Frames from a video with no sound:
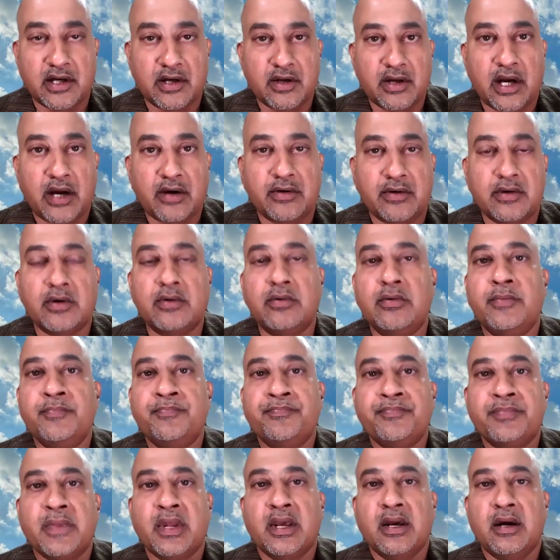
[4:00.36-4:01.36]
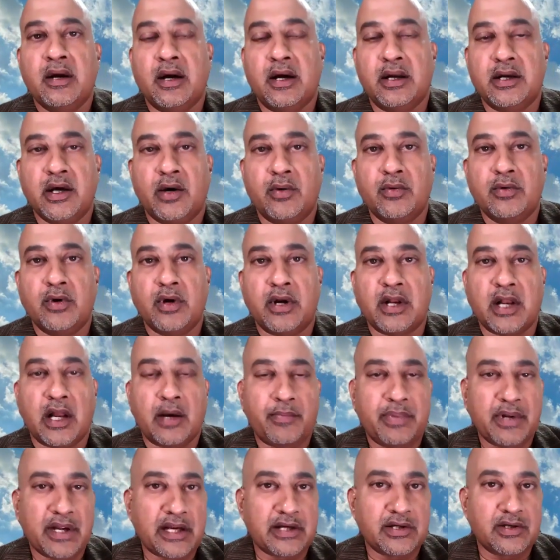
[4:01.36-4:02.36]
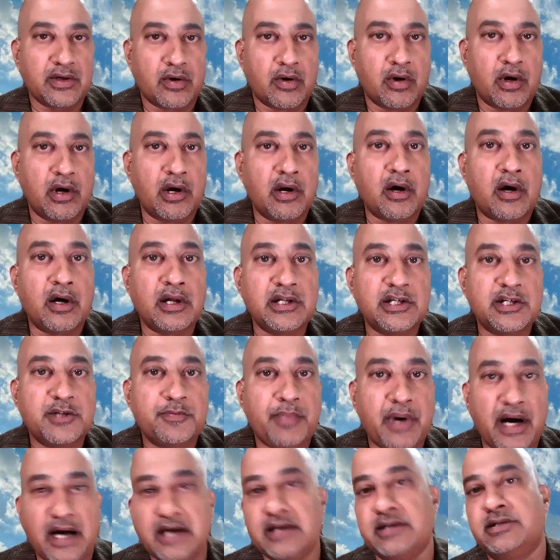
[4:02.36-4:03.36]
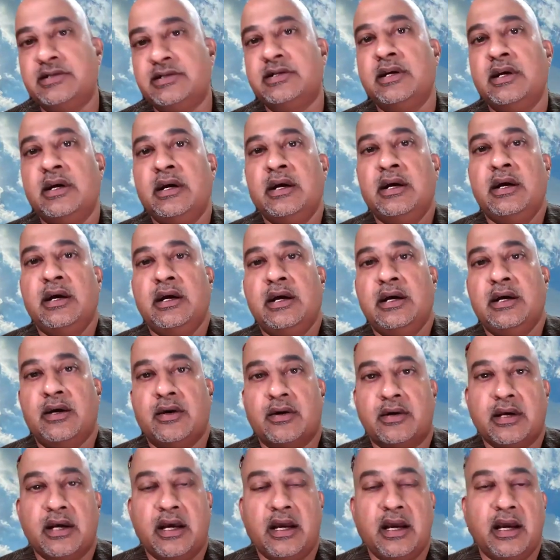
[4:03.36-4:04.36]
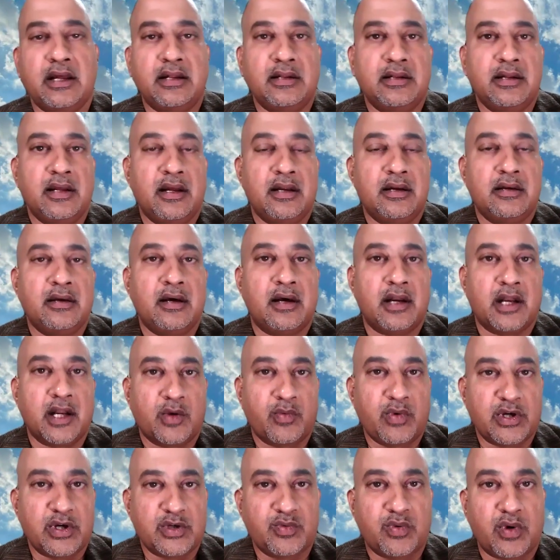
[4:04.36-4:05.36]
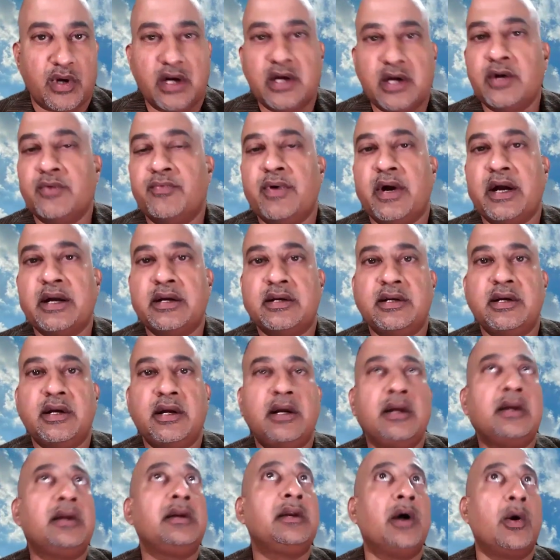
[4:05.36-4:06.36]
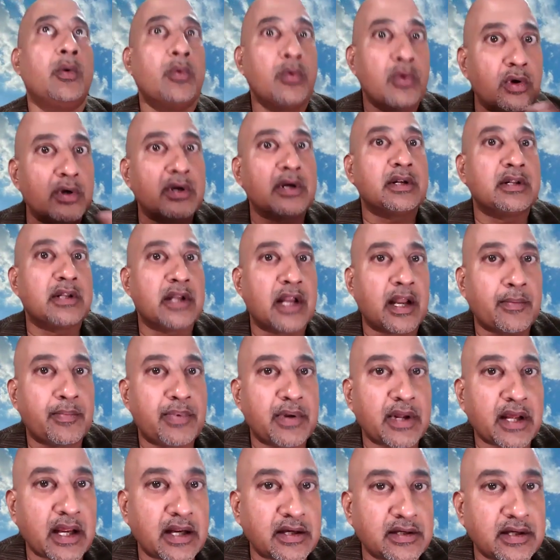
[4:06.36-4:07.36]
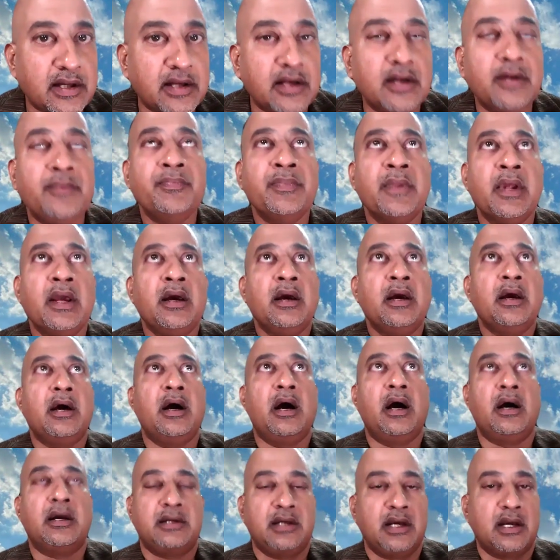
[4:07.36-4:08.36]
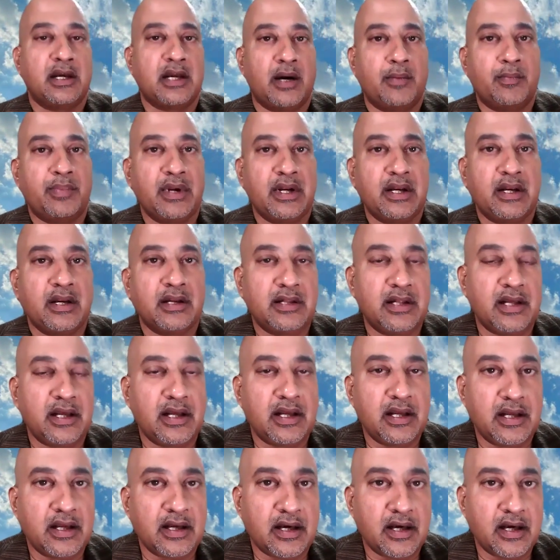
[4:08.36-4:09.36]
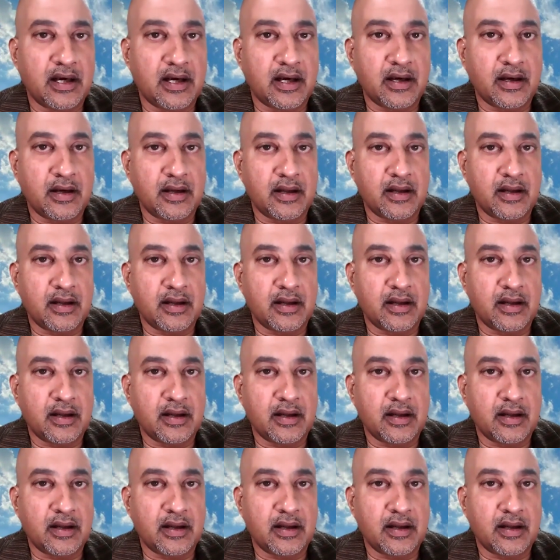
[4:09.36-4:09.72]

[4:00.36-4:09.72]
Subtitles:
said that you have to download an application called Launch Pass, okay, and then request for it. In fact, she downloaded the application, she completed the